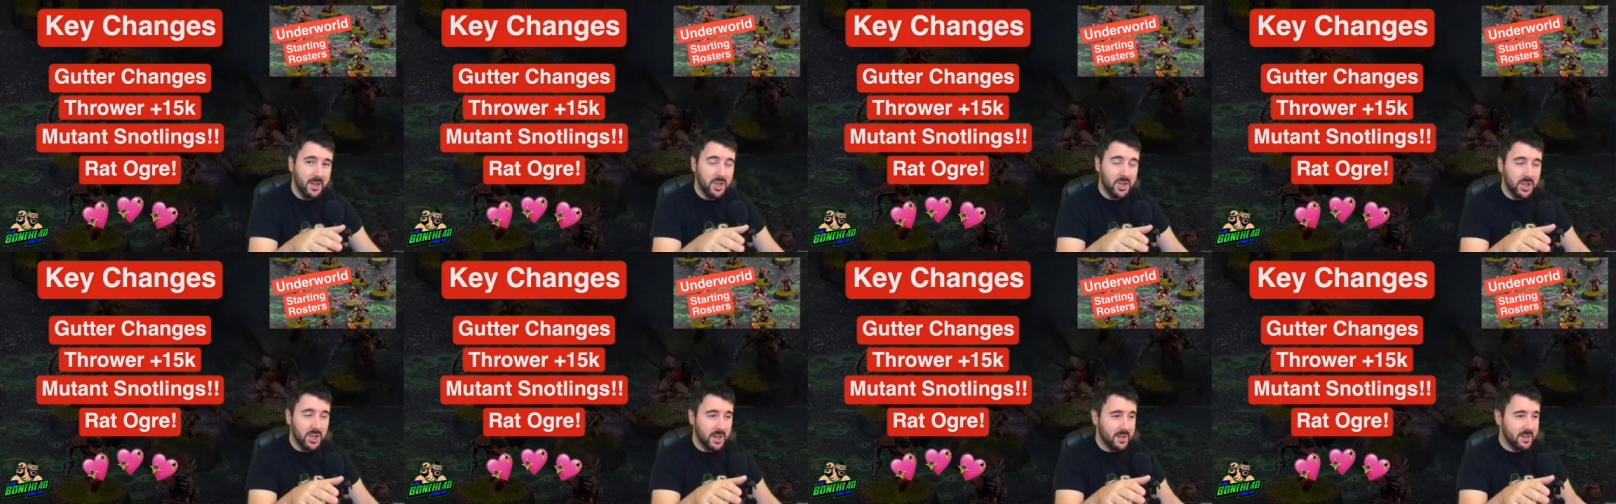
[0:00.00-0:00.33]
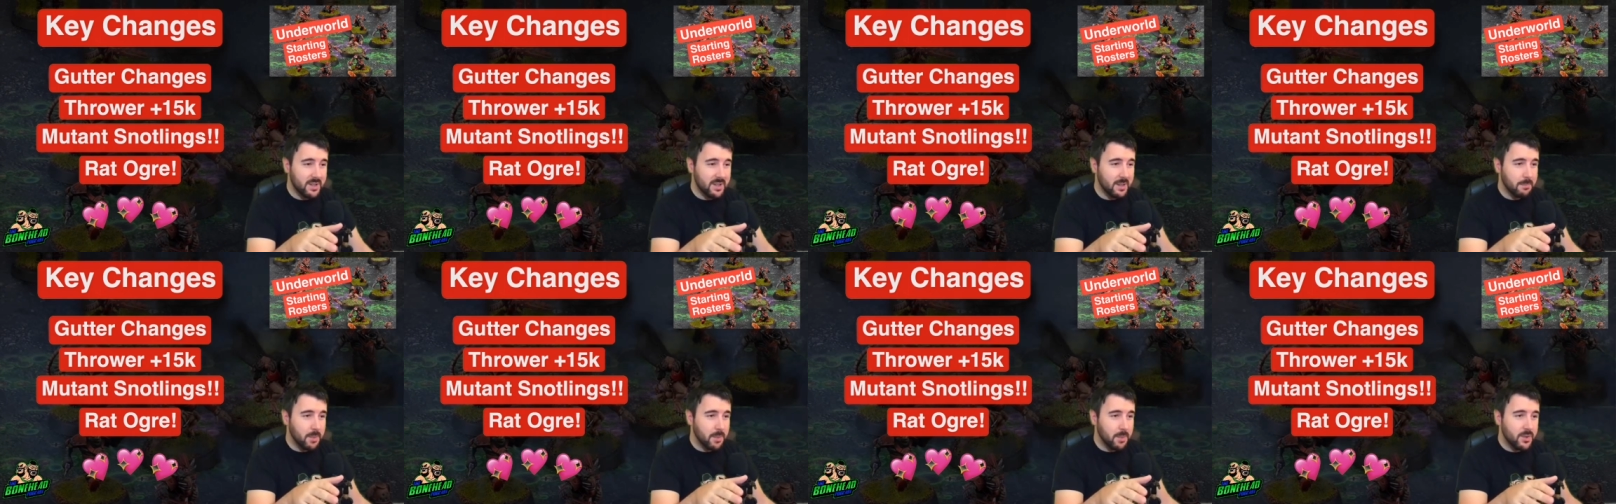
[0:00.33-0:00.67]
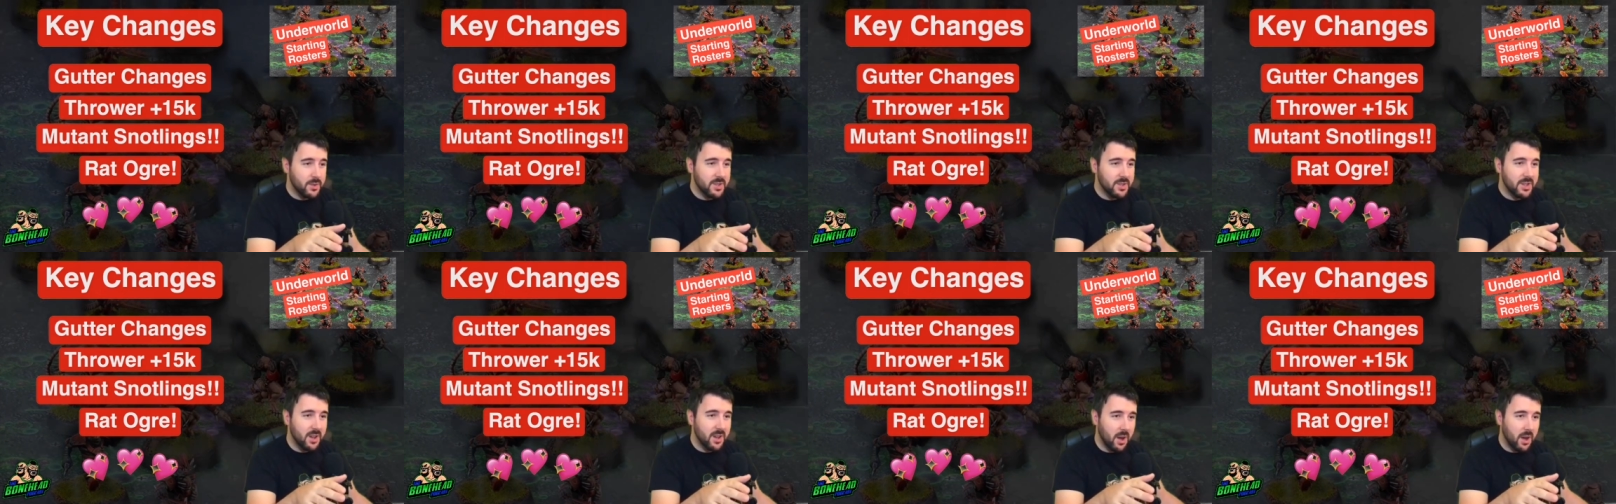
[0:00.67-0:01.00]
agility
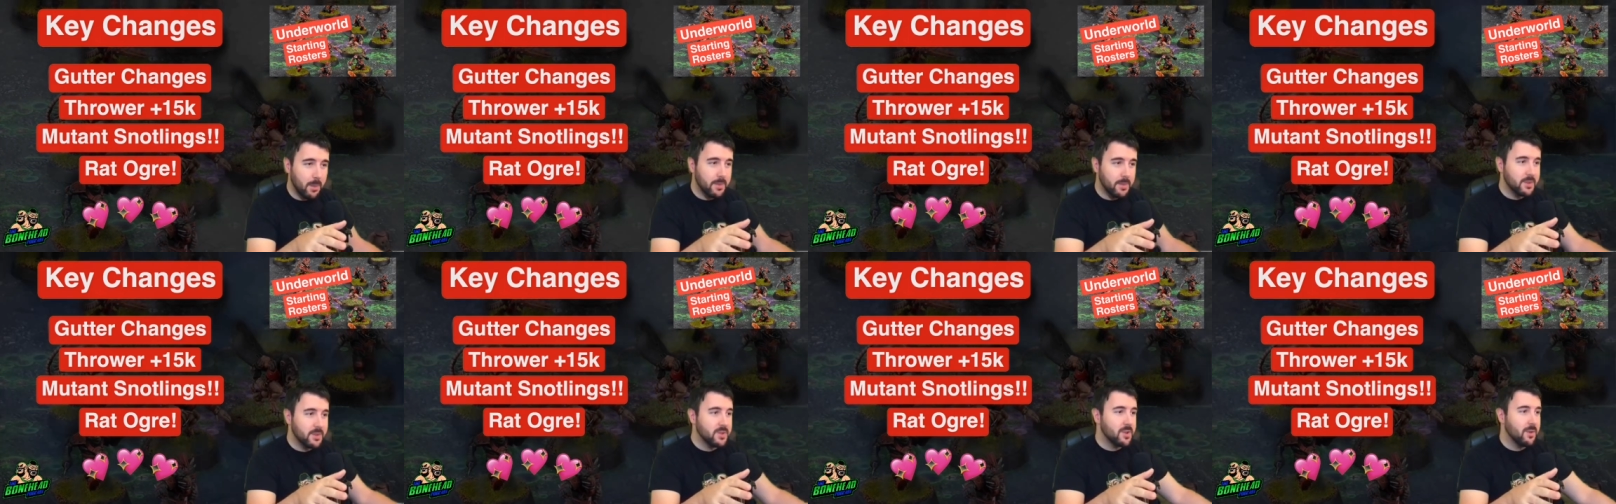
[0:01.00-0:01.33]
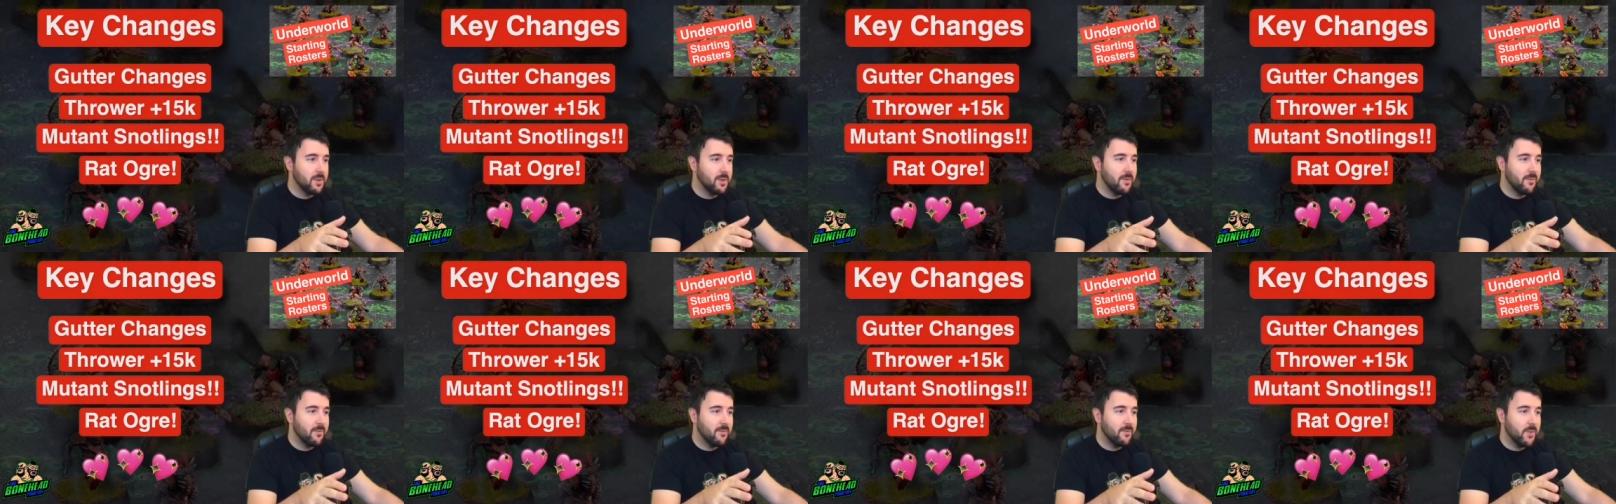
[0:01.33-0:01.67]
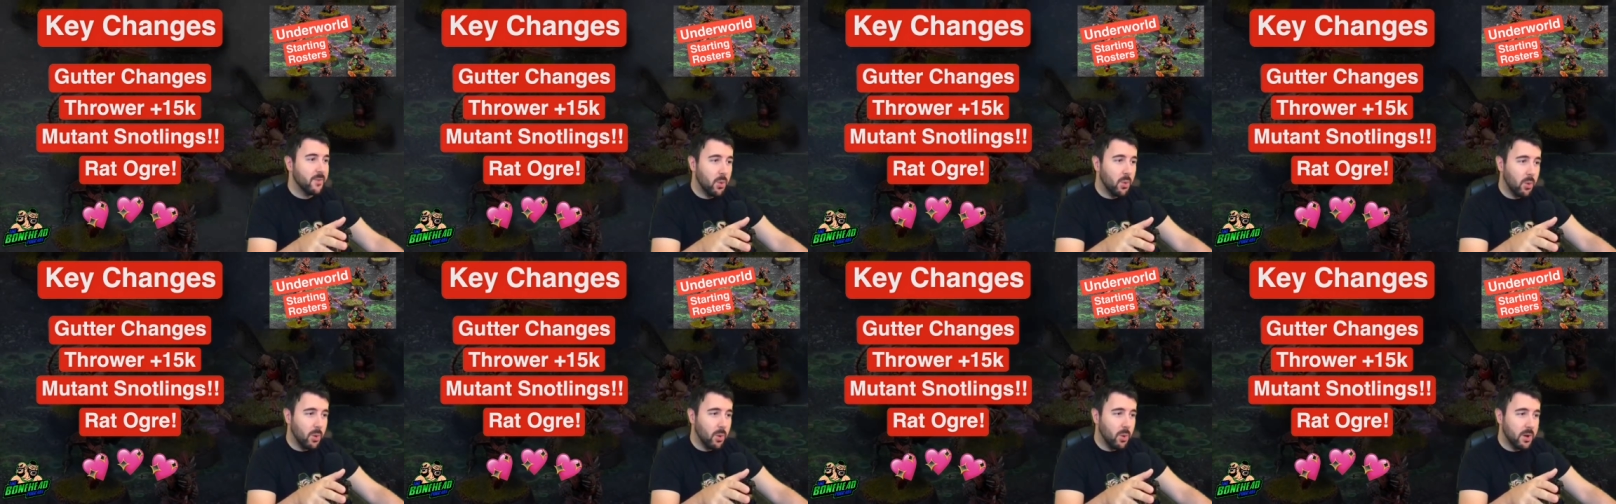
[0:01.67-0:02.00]
boosted up to
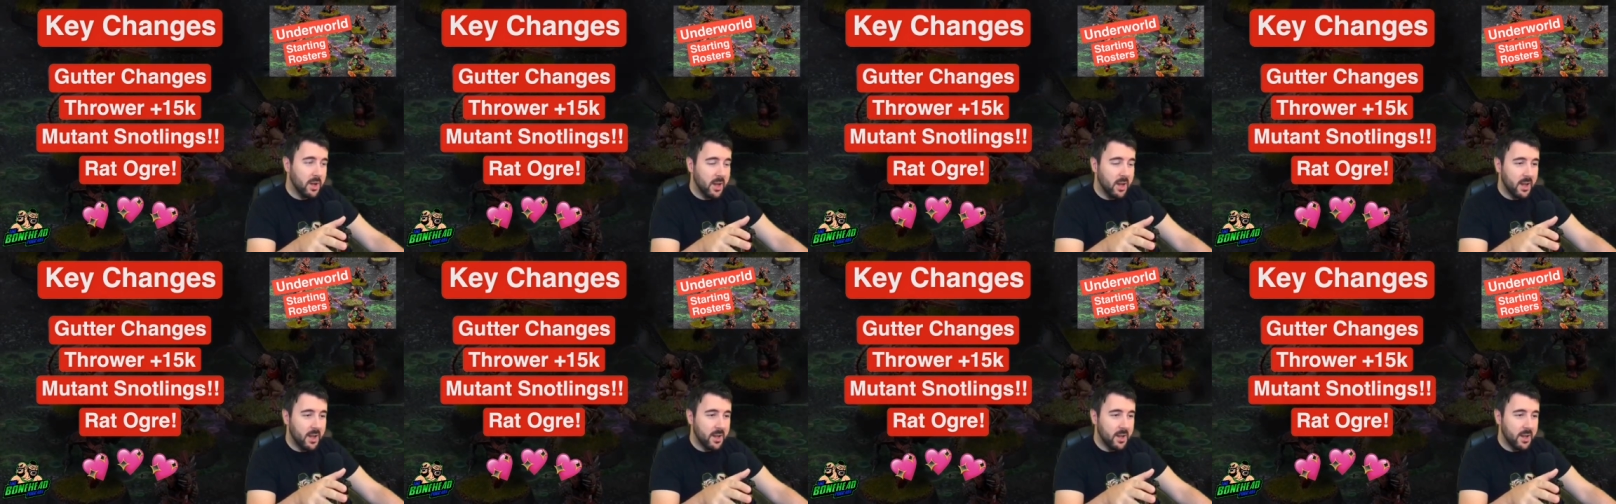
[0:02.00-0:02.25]
4.